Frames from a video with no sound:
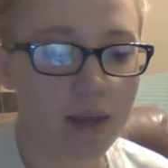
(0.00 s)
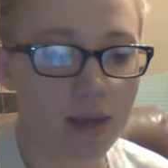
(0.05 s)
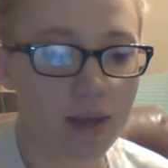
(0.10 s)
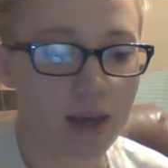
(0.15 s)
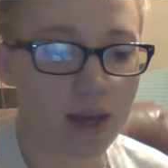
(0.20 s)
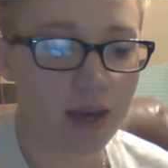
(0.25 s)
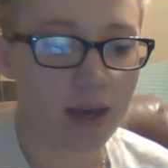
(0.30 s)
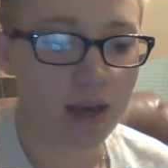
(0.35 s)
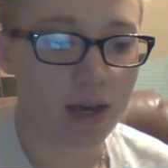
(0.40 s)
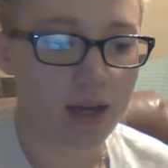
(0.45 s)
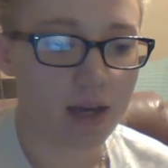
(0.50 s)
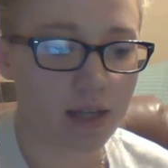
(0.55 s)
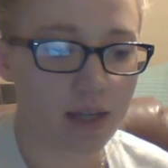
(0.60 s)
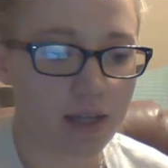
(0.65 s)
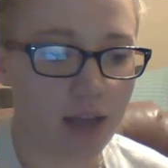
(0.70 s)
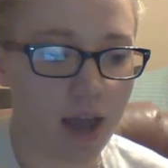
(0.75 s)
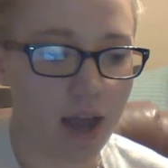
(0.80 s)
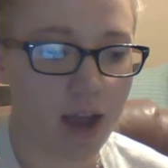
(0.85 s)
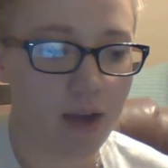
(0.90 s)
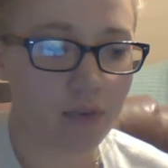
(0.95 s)
and
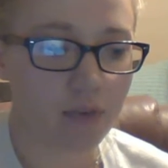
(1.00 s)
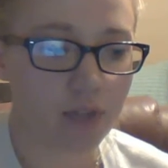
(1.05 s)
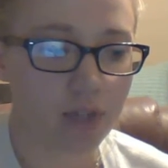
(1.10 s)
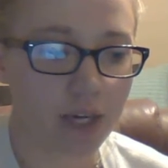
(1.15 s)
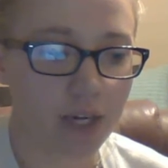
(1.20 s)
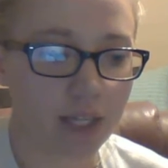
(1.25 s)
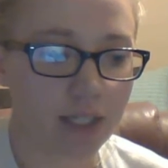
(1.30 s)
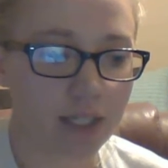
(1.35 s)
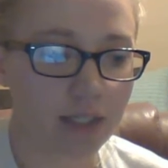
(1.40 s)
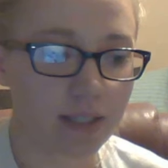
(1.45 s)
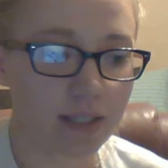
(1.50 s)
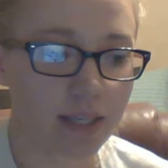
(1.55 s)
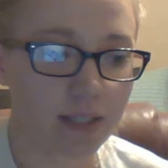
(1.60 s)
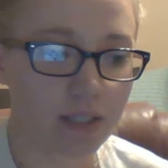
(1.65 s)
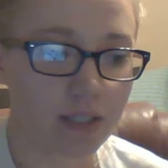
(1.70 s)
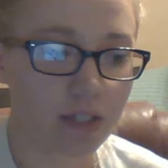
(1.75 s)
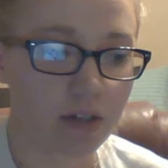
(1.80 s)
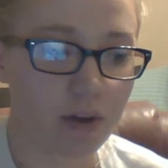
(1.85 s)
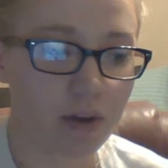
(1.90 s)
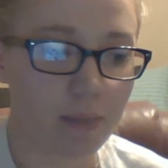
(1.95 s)
after I
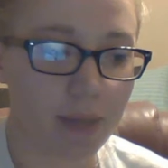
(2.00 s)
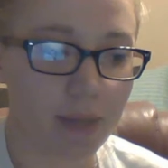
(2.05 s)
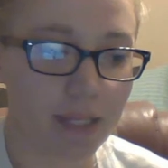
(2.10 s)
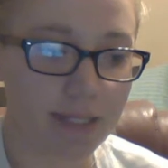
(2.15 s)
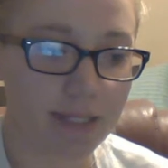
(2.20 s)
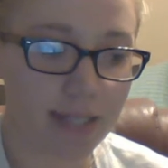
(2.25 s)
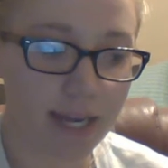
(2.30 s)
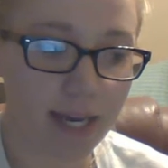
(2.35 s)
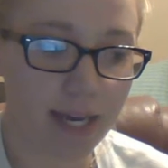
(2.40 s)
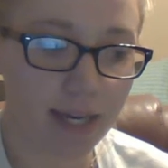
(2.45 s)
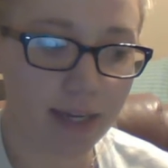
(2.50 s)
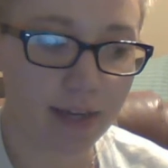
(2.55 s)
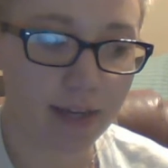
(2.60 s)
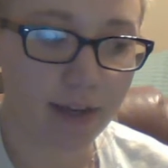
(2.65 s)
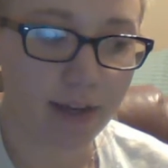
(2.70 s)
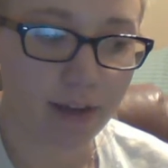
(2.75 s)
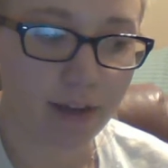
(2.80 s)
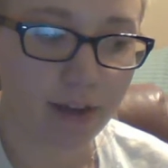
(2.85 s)
collected all my data,